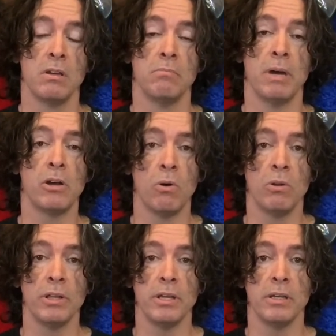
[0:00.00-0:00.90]
My
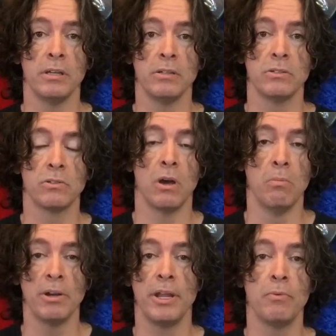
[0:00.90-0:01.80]
goal is a
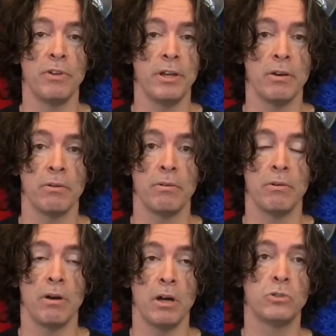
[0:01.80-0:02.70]
Monday video,
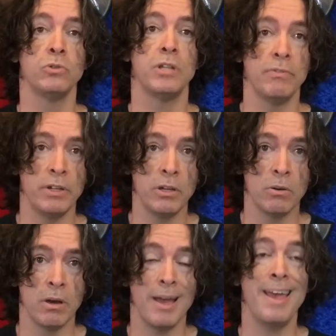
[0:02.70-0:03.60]
a Tuesday video,